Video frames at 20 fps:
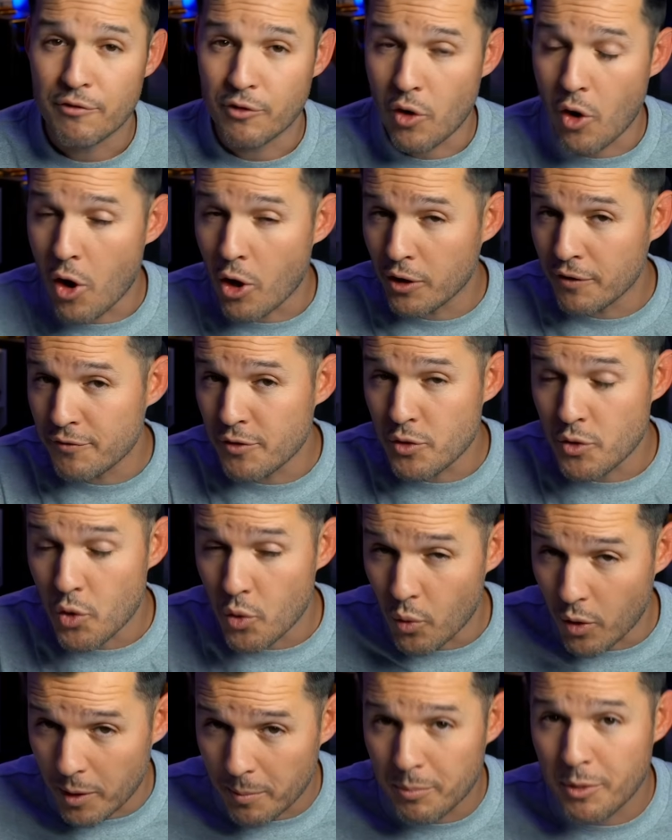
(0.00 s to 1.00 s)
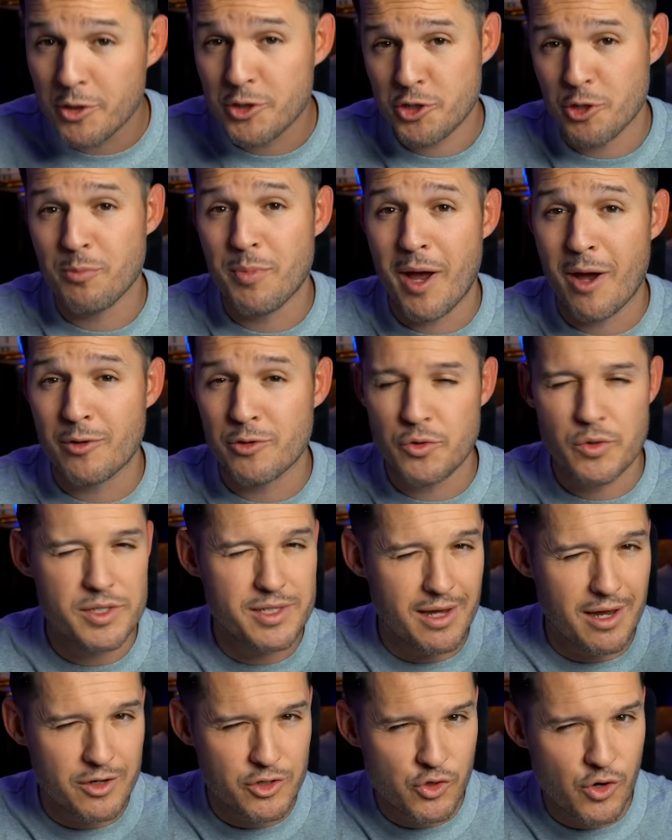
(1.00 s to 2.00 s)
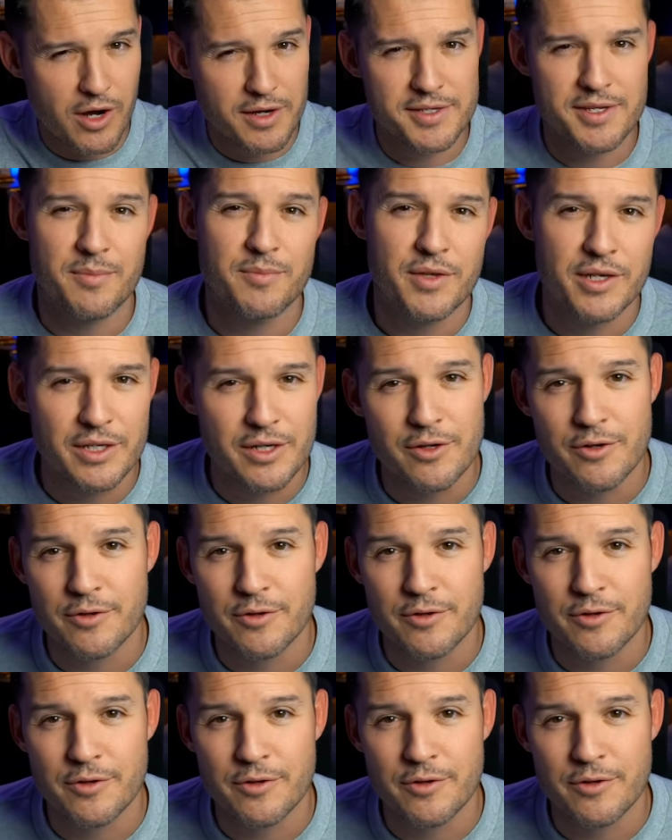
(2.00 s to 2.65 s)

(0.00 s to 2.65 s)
for all of you who want to push your boundaries and try something